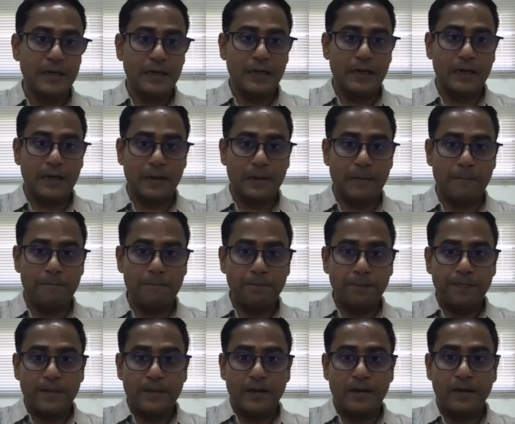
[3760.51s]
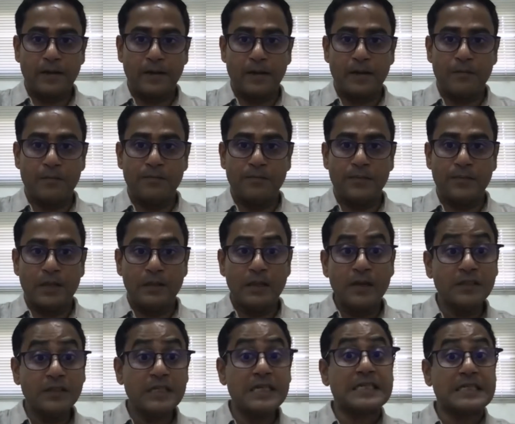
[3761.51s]

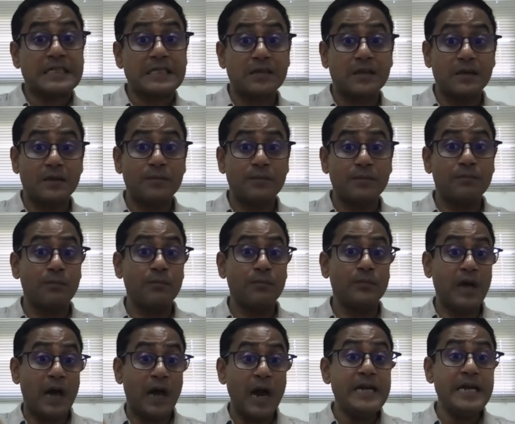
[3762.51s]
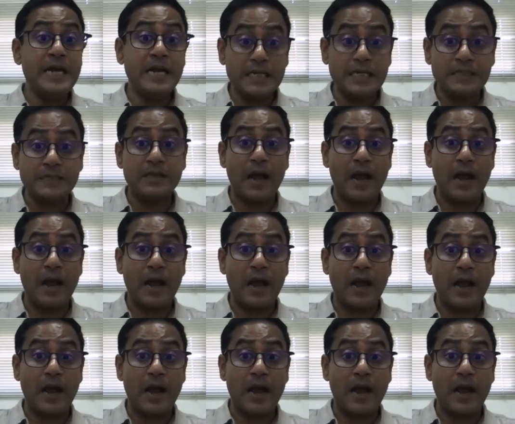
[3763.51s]
Nevertheless, the idea is that